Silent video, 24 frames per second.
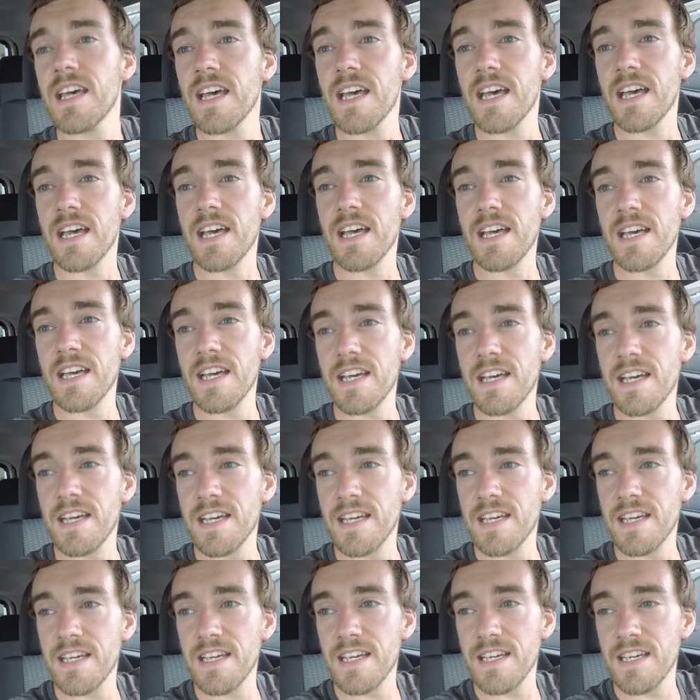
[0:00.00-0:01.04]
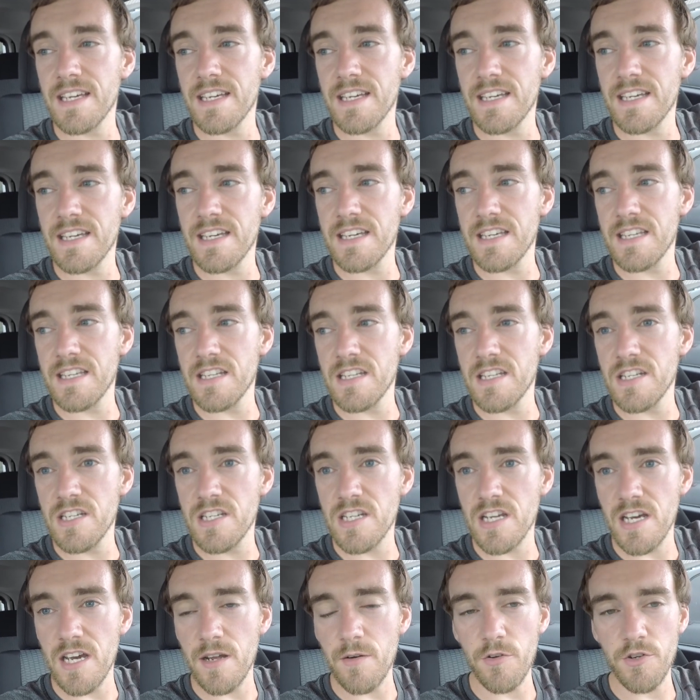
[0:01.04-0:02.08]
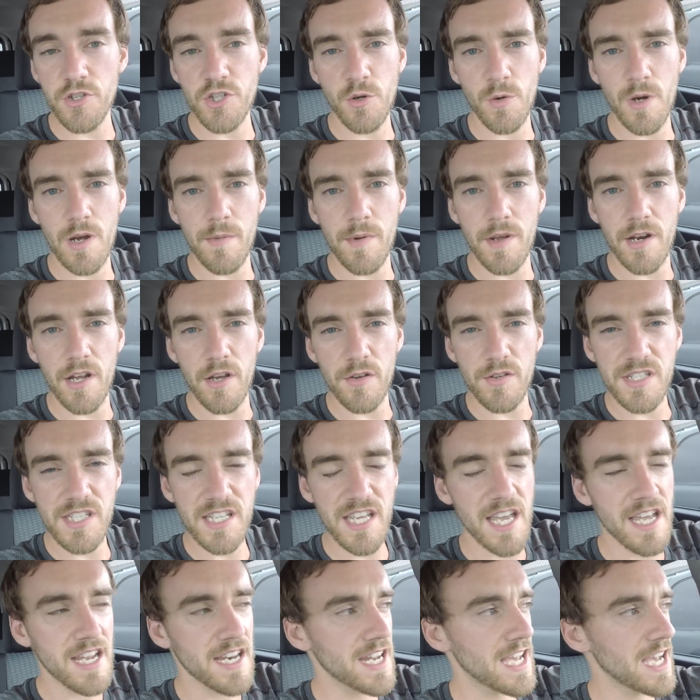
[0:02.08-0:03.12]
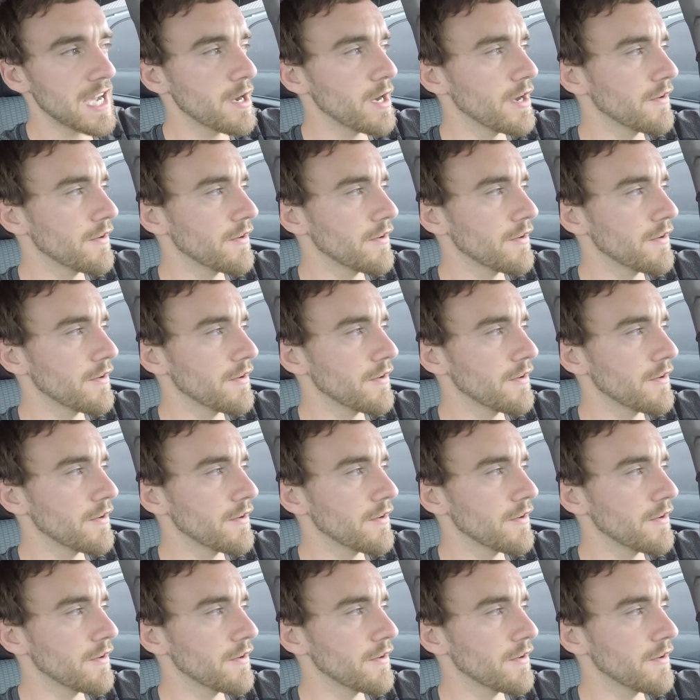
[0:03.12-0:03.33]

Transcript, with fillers: And I'm not sure where I'm gonna go skate now.